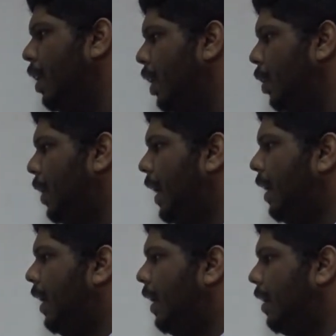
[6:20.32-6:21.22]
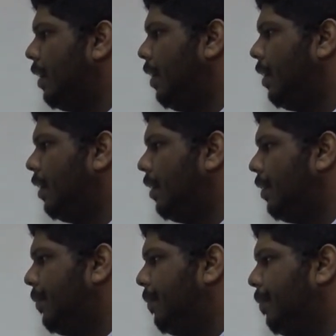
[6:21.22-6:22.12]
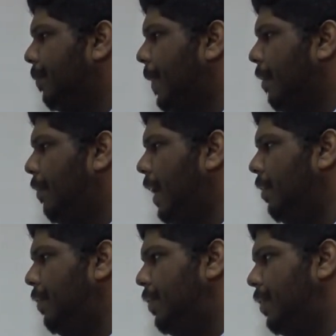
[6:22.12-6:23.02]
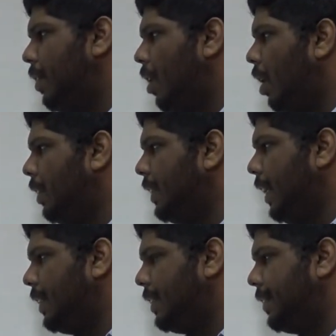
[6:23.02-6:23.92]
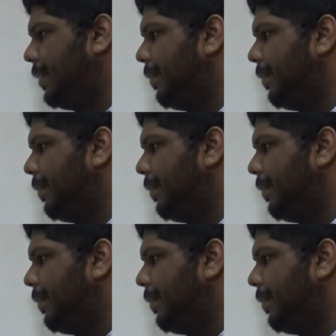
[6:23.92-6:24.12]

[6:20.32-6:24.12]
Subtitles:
you can take 5 or 6.